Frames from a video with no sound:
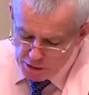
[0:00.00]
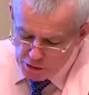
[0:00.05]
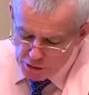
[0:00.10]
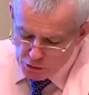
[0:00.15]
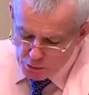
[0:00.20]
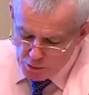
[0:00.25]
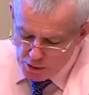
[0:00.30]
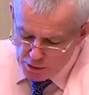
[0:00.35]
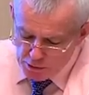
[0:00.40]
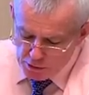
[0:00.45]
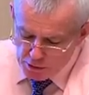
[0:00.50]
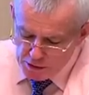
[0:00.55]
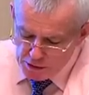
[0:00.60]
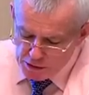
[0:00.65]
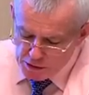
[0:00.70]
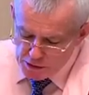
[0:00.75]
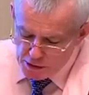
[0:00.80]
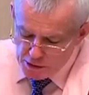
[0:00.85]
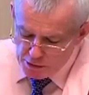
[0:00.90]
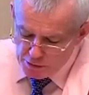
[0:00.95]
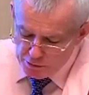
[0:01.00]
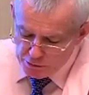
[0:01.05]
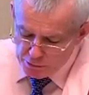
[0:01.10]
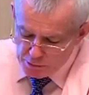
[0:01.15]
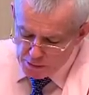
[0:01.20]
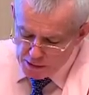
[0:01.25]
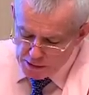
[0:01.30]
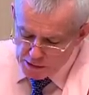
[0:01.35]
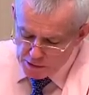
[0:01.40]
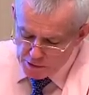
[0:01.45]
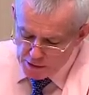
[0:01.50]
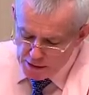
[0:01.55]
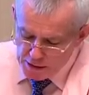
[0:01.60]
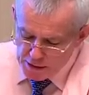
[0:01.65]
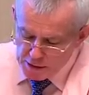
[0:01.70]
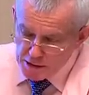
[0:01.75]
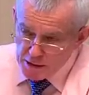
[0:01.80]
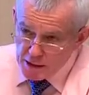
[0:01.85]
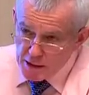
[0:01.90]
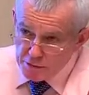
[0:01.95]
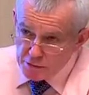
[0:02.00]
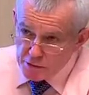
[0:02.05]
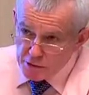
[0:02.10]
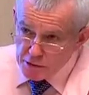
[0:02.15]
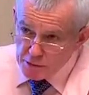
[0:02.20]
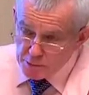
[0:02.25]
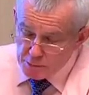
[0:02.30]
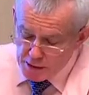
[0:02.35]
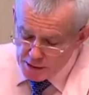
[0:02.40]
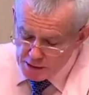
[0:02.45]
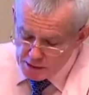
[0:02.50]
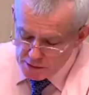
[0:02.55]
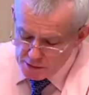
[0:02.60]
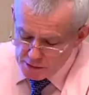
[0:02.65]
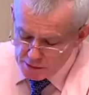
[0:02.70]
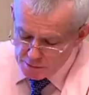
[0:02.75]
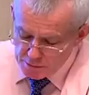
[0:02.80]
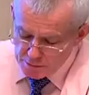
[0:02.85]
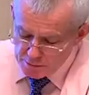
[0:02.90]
to only share information that is evidence-based,